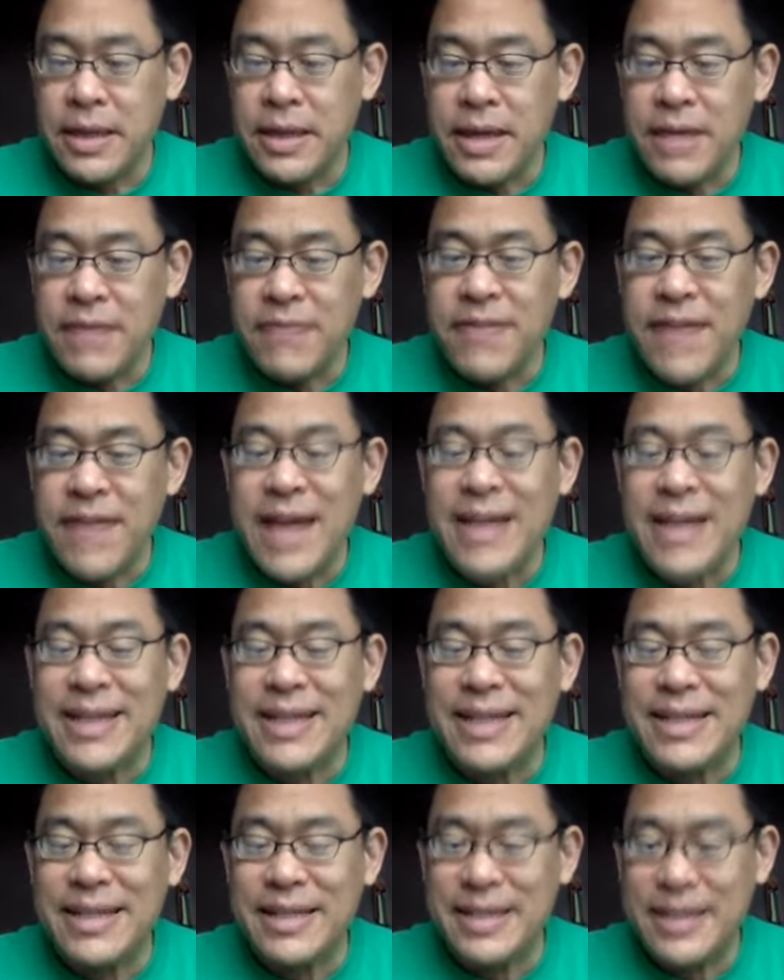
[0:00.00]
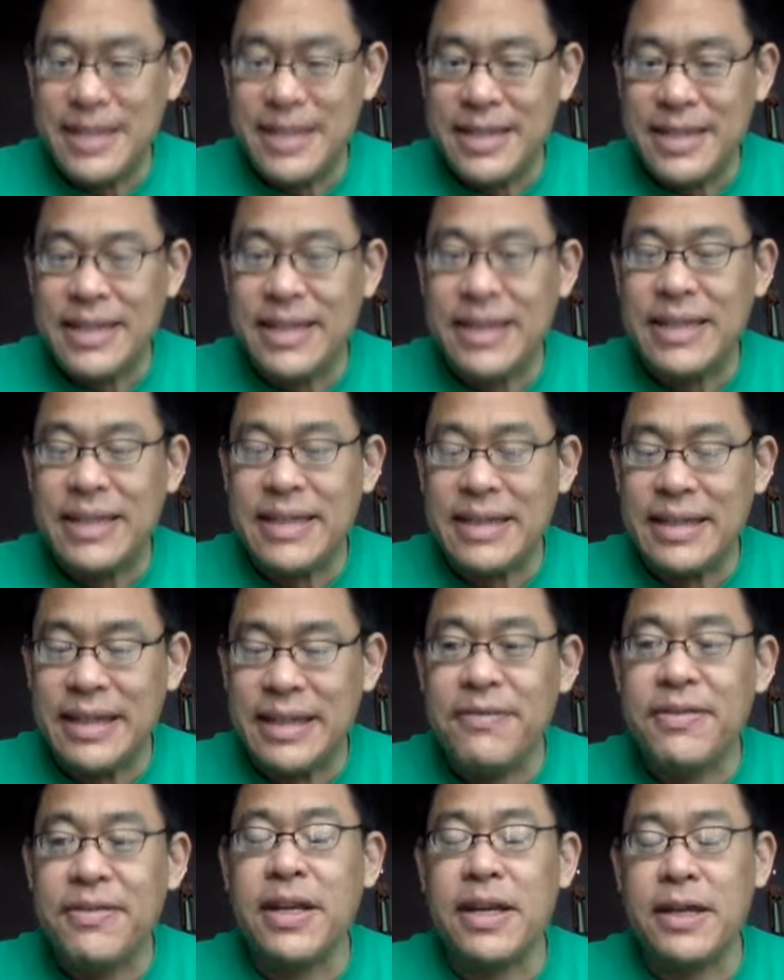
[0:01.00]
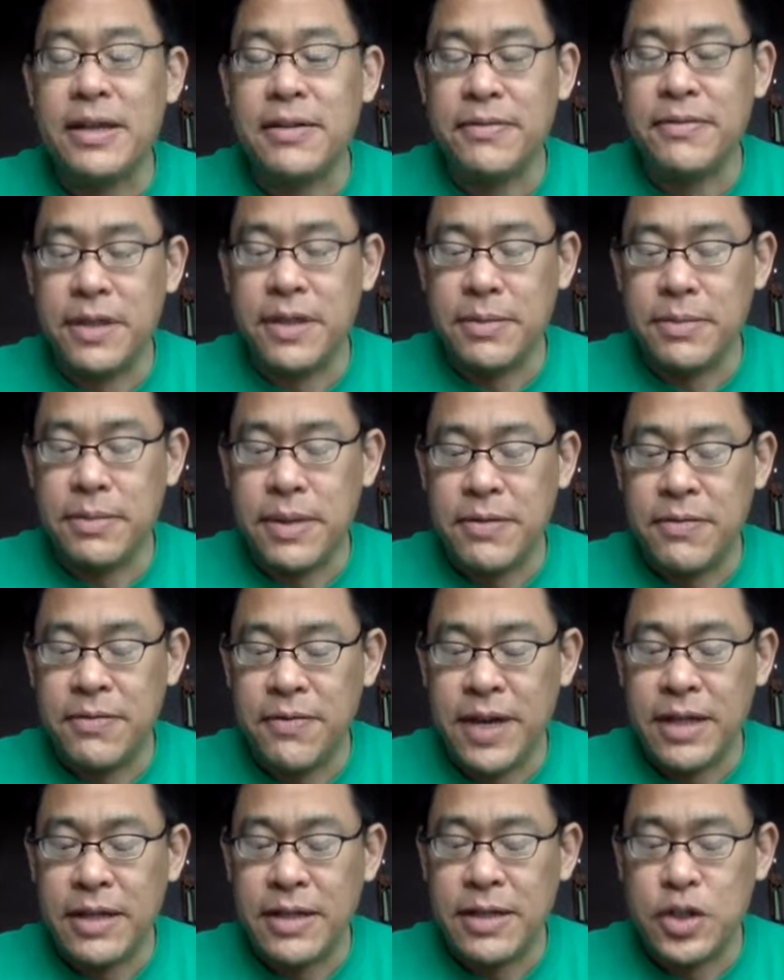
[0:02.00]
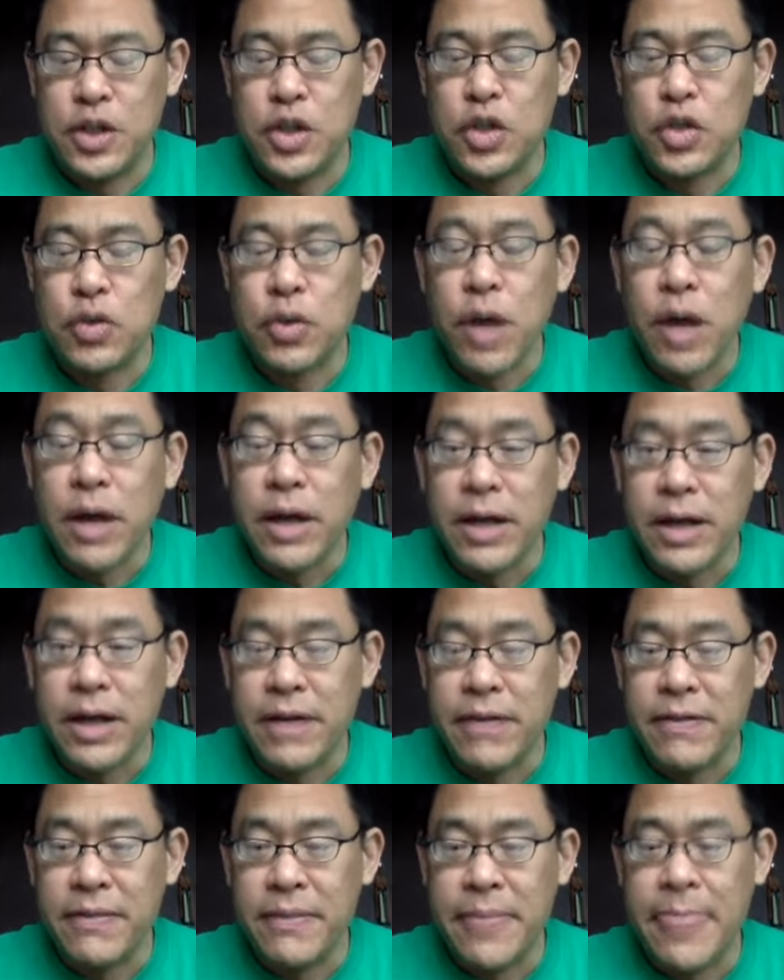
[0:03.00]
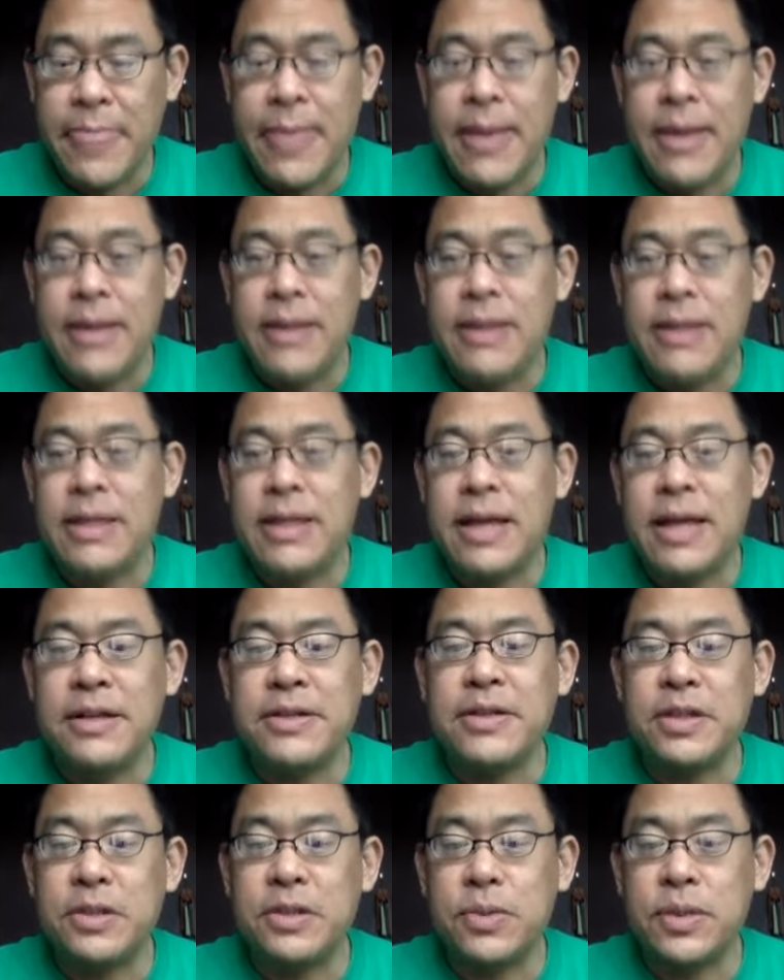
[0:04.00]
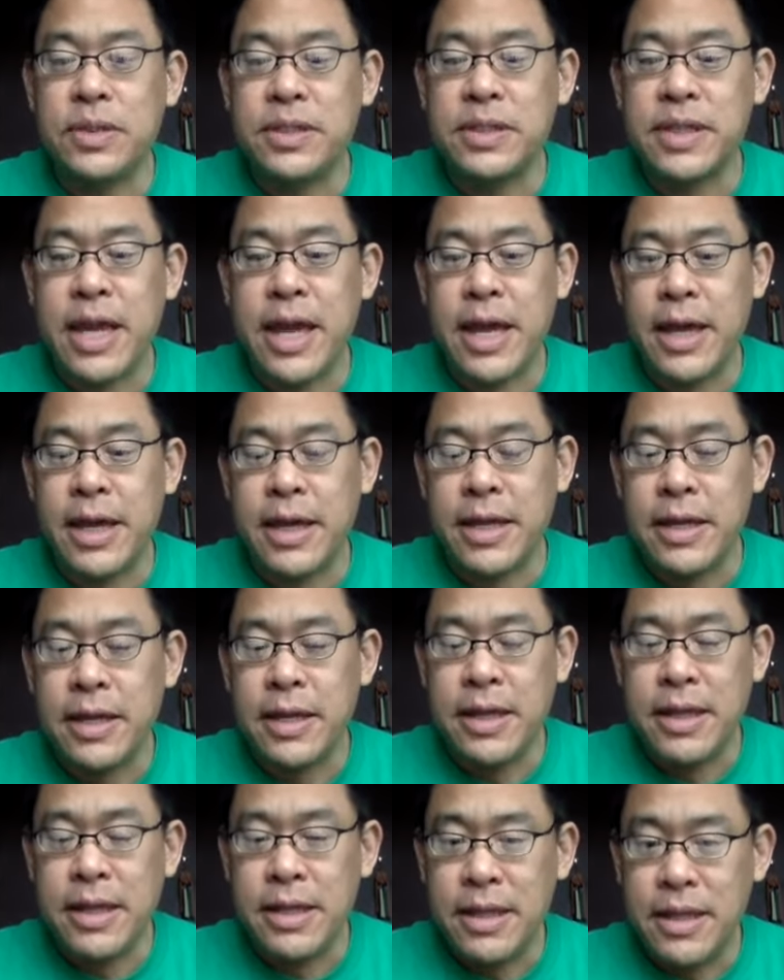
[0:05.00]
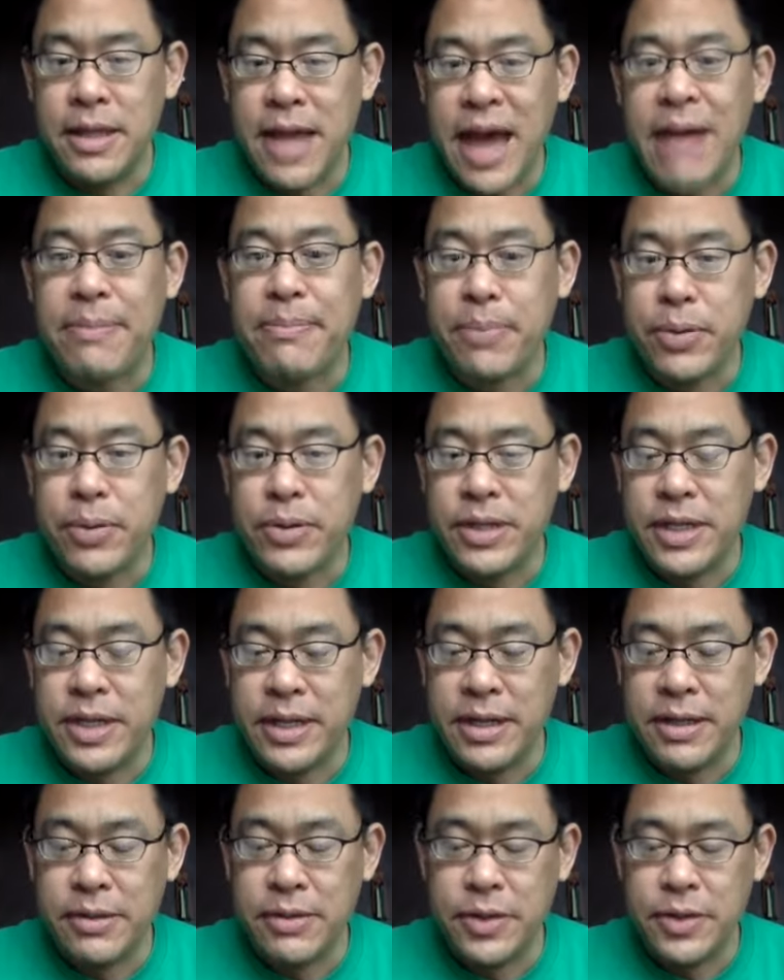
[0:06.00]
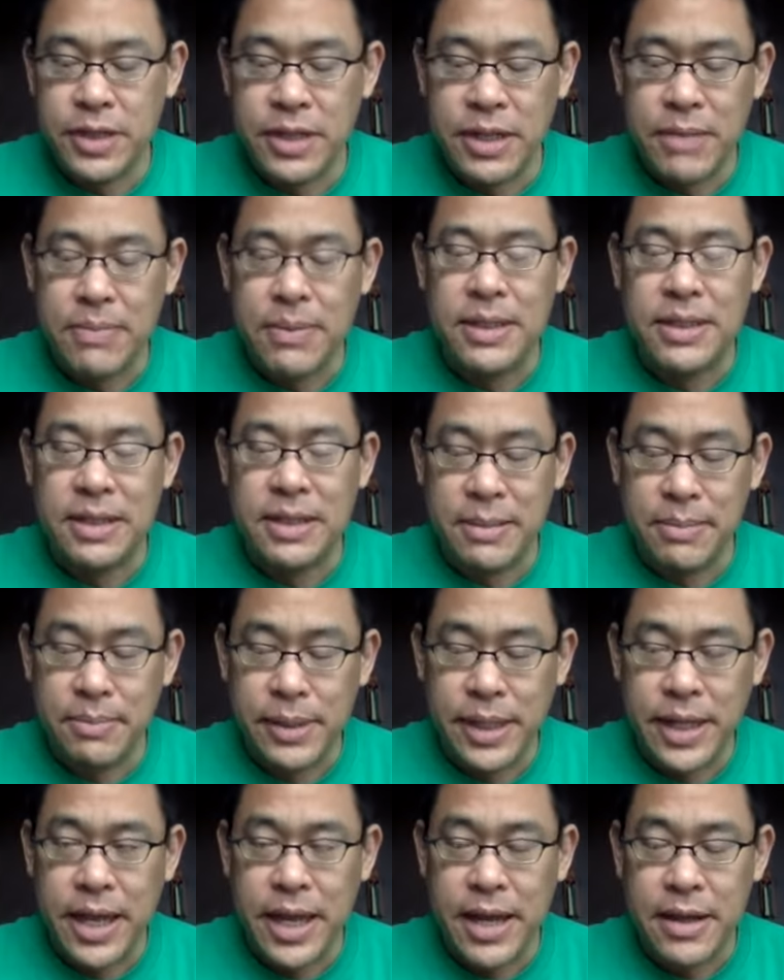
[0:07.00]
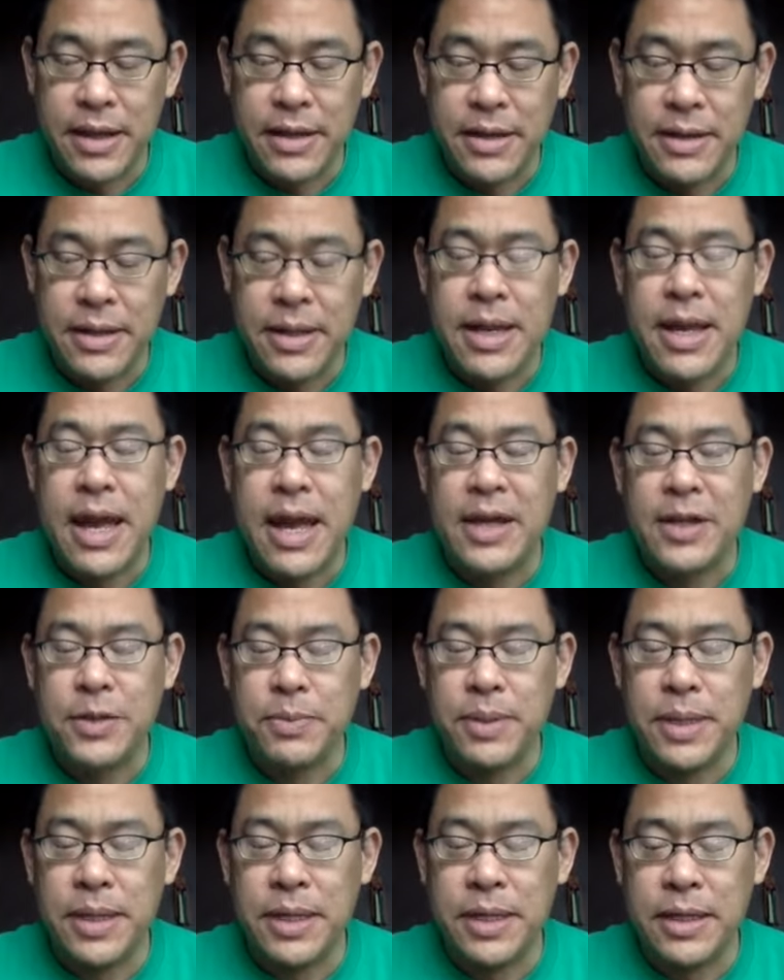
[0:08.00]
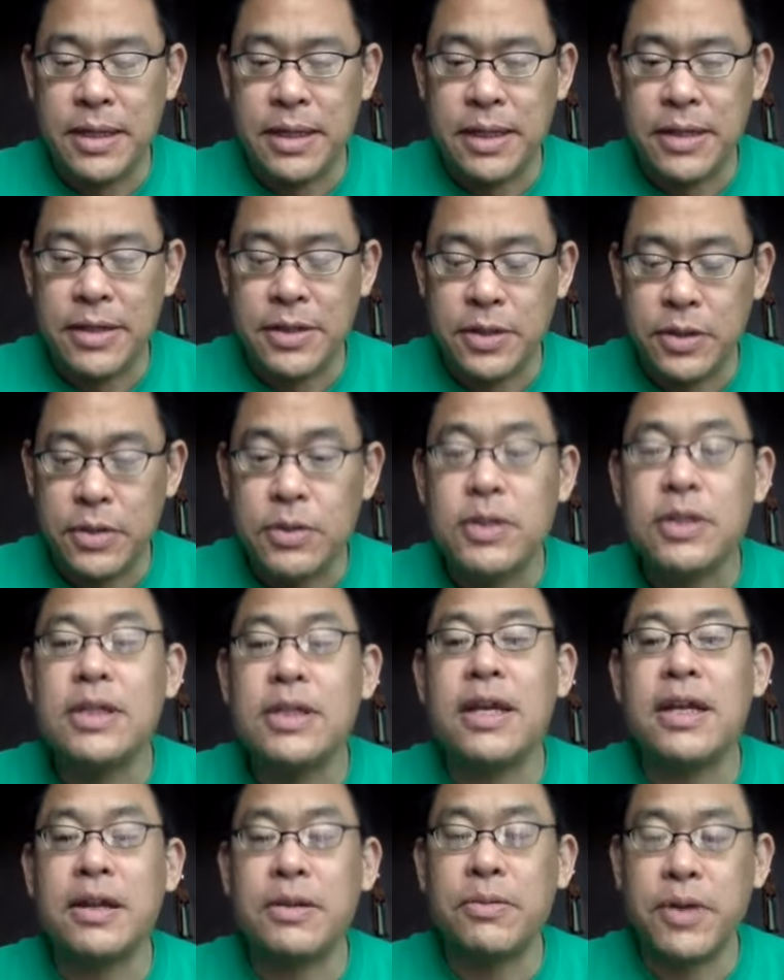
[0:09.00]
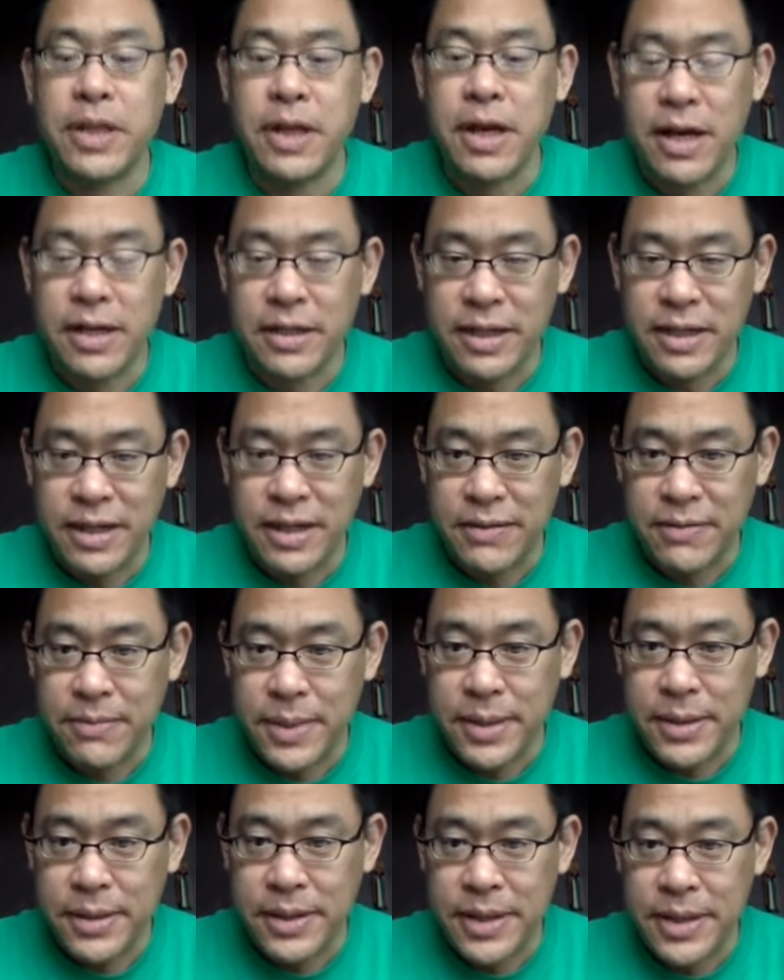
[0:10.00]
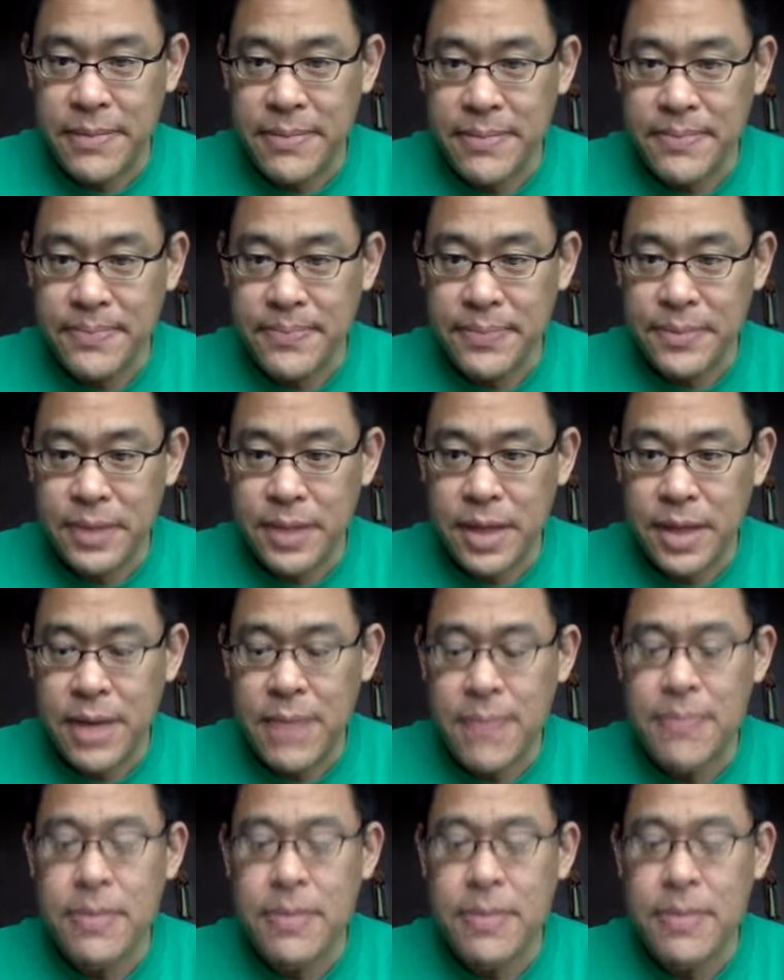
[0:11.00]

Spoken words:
If that is statistically significant, if the effect is strong enough, the analysis will say that particular SNP is implicated as being associated with cognitive ability. Okay?